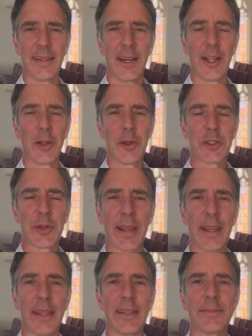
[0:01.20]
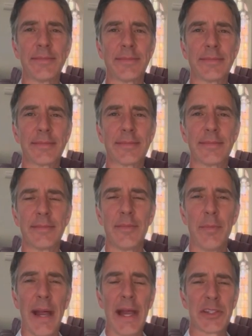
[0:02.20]
Hello, Trinity.
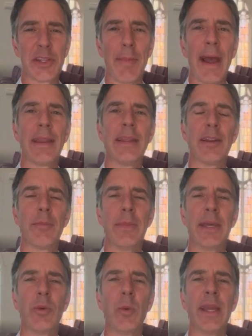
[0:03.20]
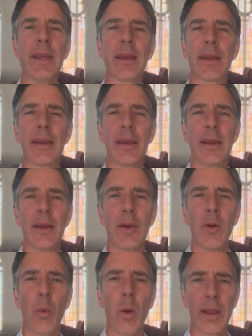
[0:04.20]
Pastor Matt here midweek,
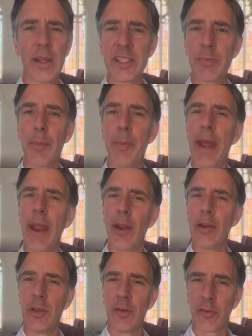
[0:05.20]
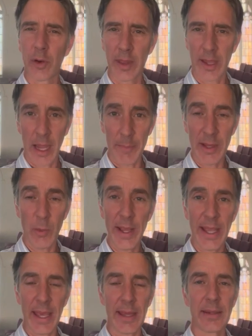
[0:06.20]
wanting to prepare you for the coming
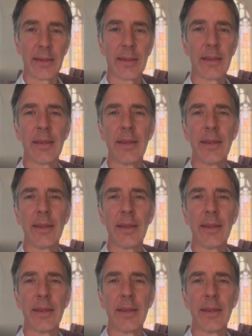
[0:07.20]
weekend.